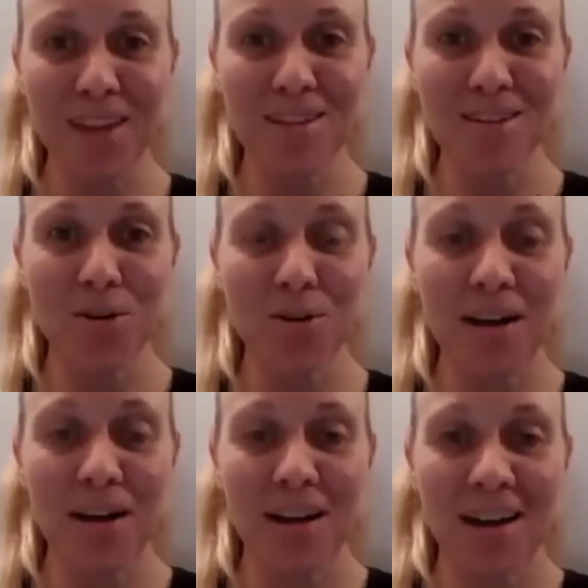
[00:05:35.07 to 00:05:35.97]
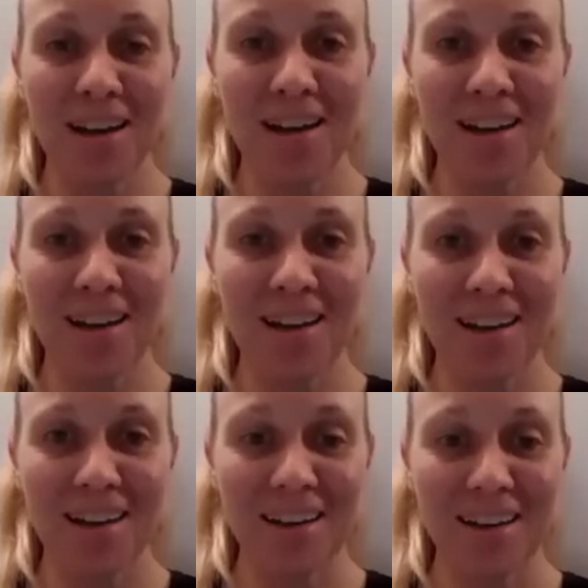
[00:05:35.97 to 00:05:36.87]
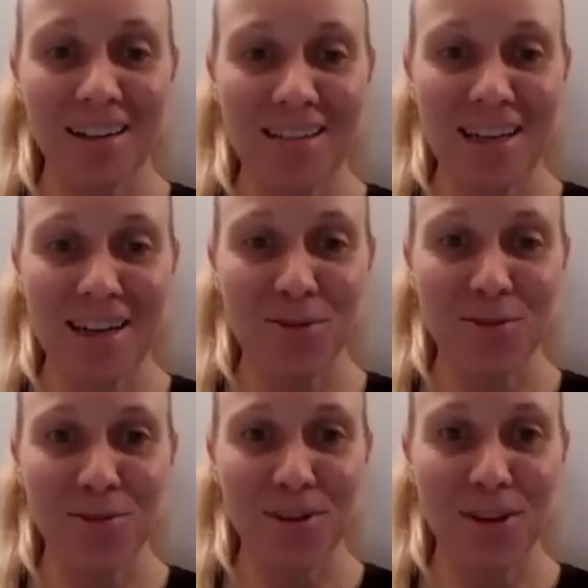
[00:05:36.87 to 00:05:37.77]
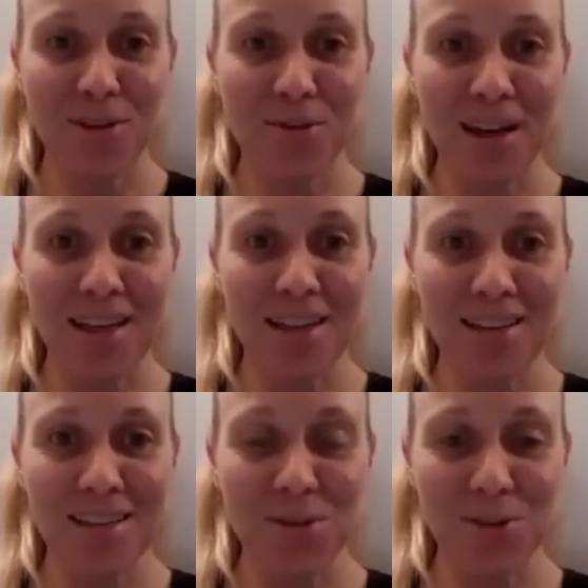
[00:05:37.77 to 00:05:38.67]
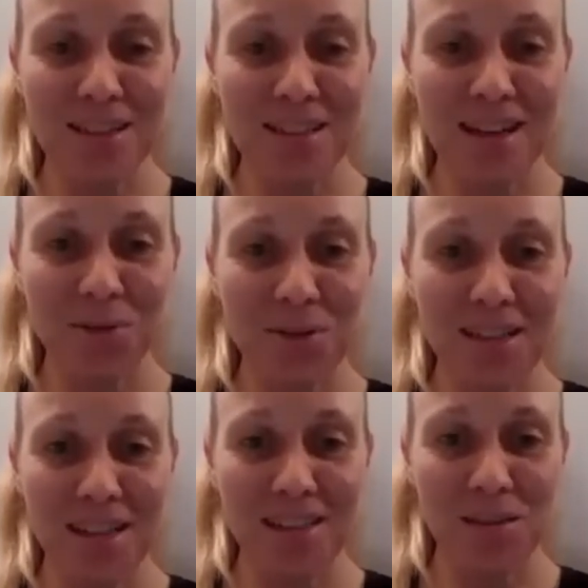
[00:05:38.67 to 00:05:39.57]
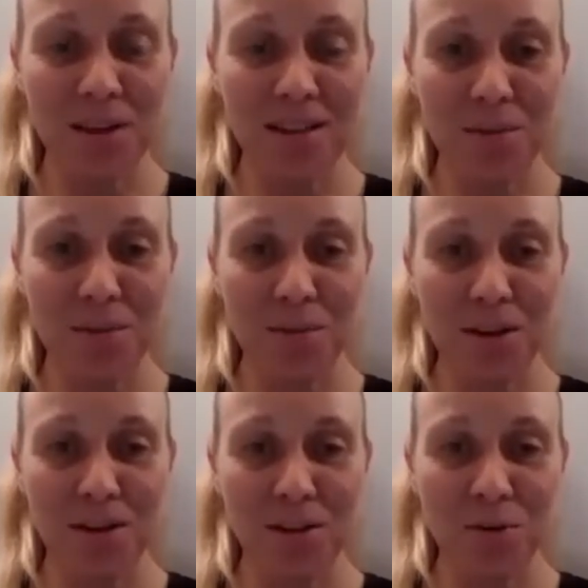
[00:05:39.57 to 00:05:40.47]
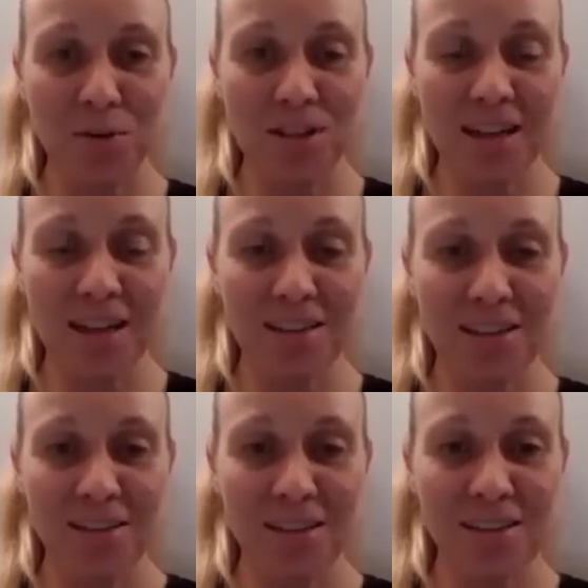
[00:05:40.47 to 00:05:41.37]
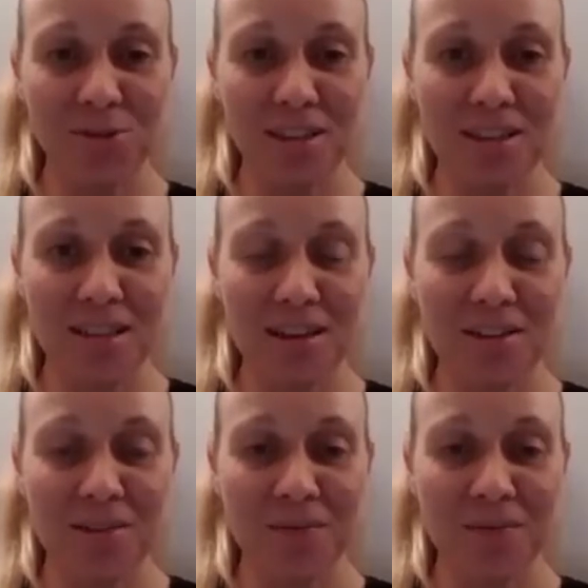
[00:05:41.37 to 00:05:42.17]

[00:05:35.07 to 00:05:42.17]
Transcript: So Dave, are you ready? So Freestyle, you want to tell us a bit about your project, Southeast Freestyle?